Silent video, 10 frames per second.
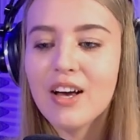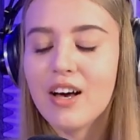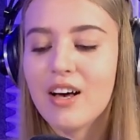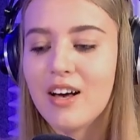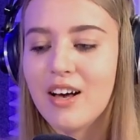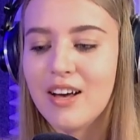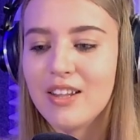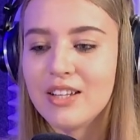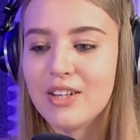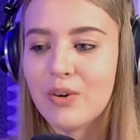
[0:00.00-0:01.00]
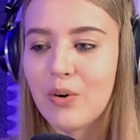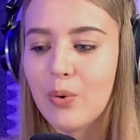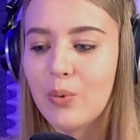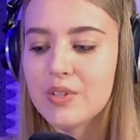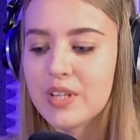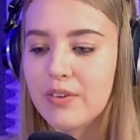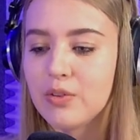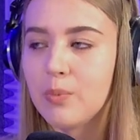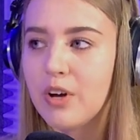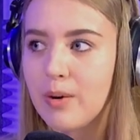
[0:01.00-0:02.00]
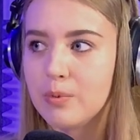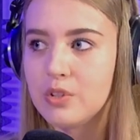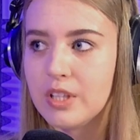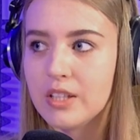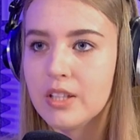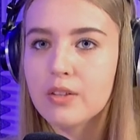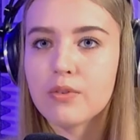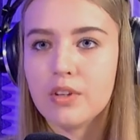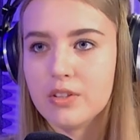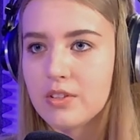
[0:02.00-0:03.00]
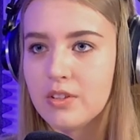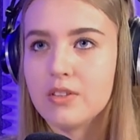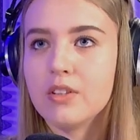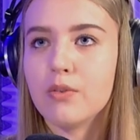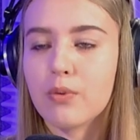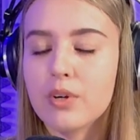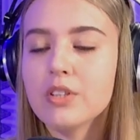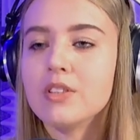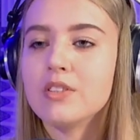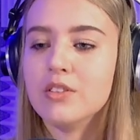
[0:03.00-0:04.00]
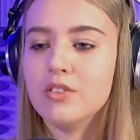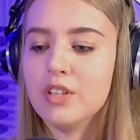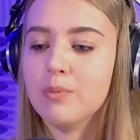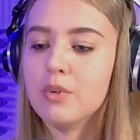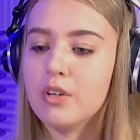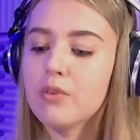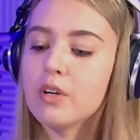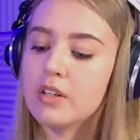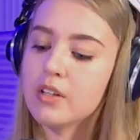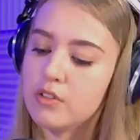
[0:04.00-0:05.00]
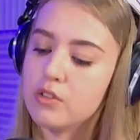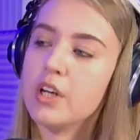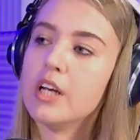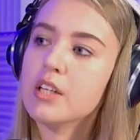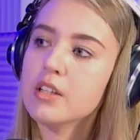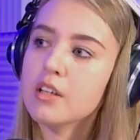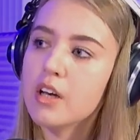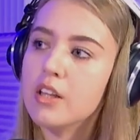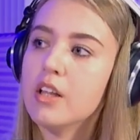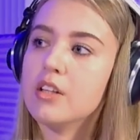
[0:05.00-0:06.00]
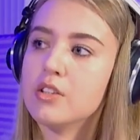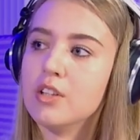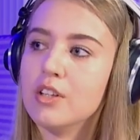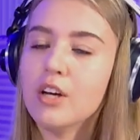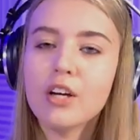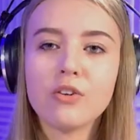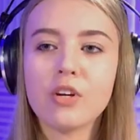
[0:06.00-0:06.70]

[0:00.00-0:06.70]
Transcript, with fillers: that you always have to be up-to-date. For instance, of course, it's a dream, you know, get graduated, and then that's it.